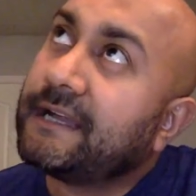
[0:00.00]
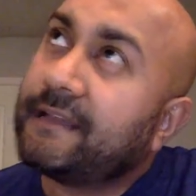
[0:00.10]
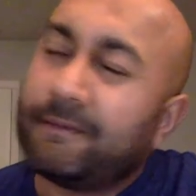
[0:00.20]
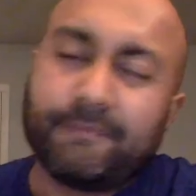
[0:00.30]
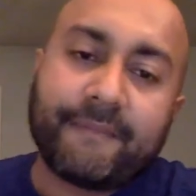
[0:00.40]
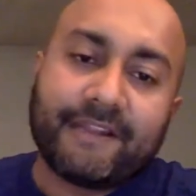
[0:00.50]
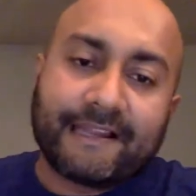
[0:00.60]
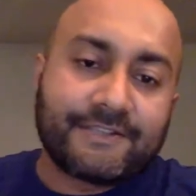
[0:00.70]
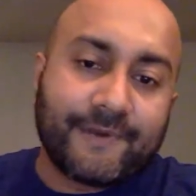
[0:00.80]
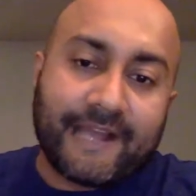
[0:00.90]
maybe
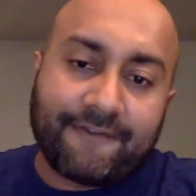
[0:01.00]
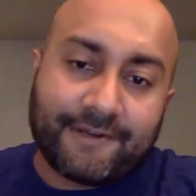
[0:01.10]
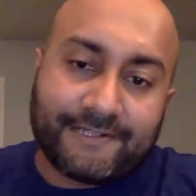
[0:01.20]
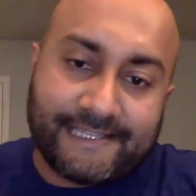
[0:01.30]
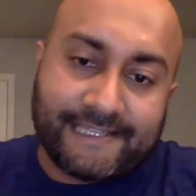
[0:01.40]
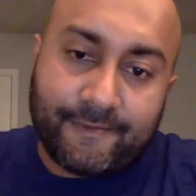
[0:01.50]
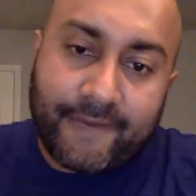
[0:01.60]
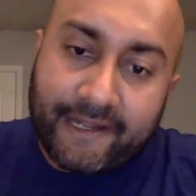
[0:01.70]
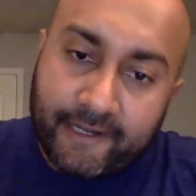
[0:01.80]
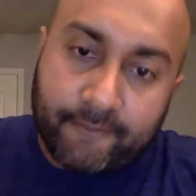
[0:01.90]
like 2.5 years in, we
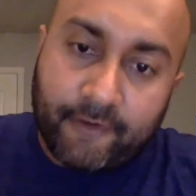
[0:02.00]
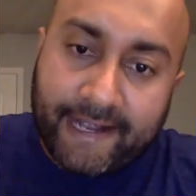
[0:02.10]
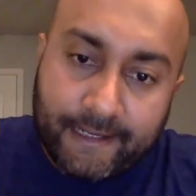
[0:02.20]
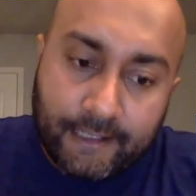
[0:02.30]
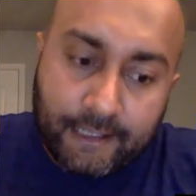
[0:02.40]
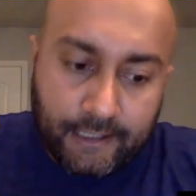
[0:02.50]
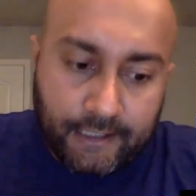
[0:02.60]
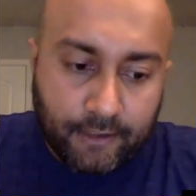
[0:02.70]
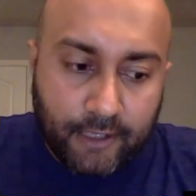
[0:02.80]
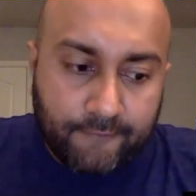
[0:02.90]
ended up writing a
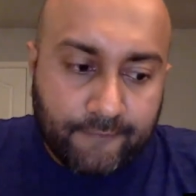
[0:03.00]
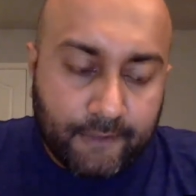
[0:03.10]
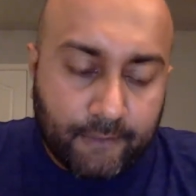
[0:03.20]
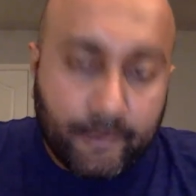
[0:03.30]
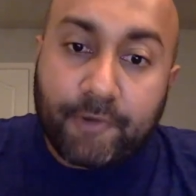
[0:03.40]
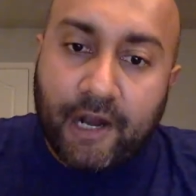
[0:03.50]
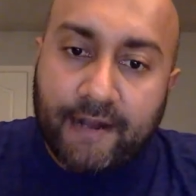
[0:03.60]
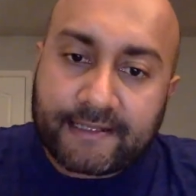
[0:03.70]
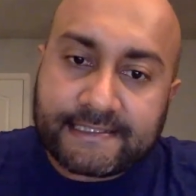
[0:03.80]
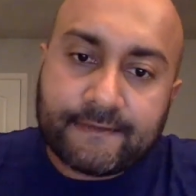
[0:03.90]
lot of web
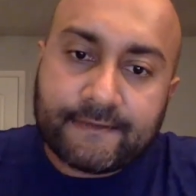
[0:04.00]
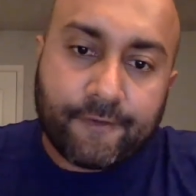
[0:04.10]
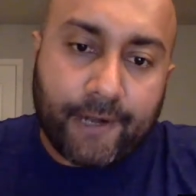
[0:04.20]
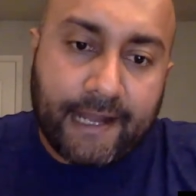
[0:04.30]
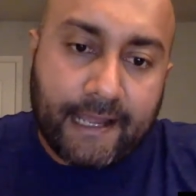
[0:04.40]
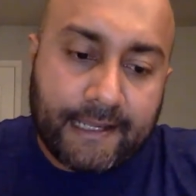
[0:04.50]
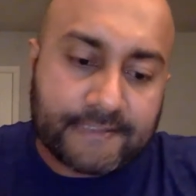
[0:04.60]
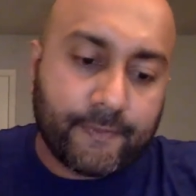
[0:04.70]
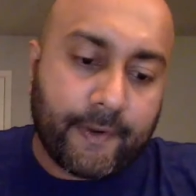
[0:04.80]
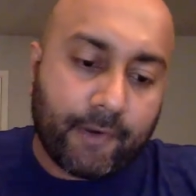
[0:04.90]
products for NI.
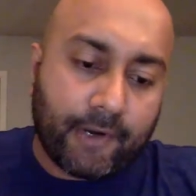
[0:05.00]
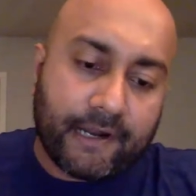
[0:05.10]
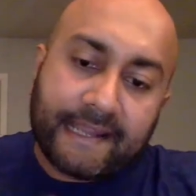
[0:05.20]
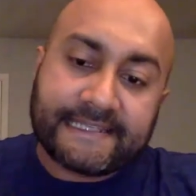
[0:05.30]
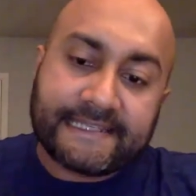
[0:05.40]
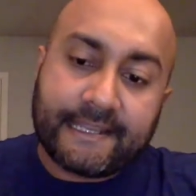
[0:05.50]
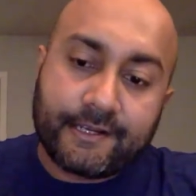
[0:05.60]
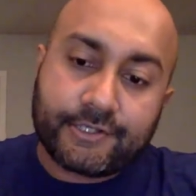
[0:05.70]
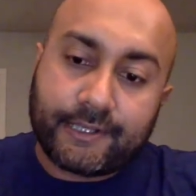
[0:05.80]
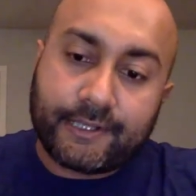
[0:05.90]
So we were in IT
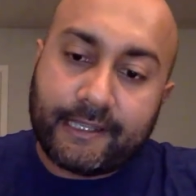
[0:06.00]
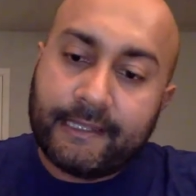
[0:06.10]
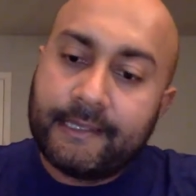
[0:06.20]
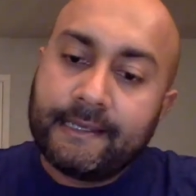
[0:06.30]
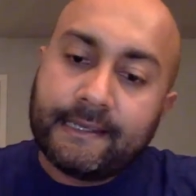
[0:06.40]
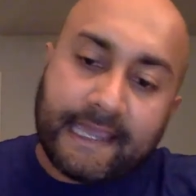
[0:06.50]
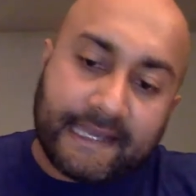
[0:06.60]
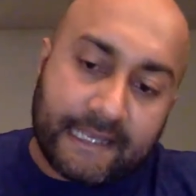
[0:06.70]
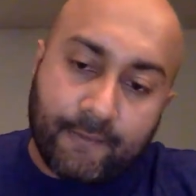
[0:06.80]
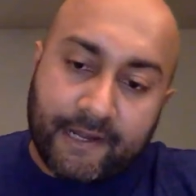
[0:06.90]
initially,
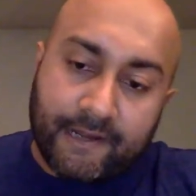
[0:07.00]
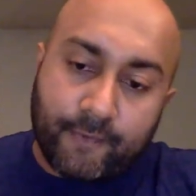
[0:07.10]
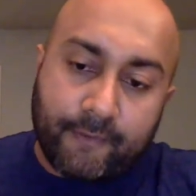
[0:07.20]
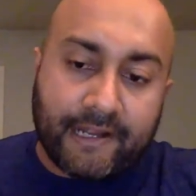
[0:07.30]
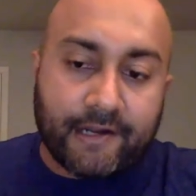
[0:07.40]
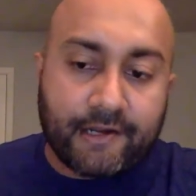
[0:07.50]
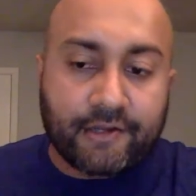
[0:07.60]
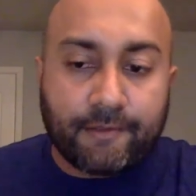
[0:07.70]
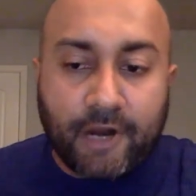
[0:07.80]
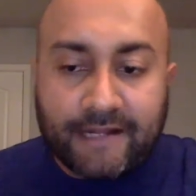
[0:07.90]
and then when we went into
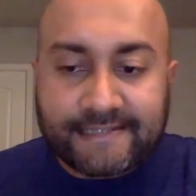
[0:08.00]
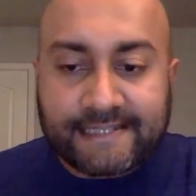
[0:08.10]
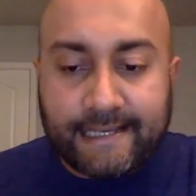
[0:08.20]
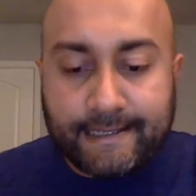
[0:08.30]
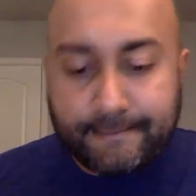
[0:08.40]
the product side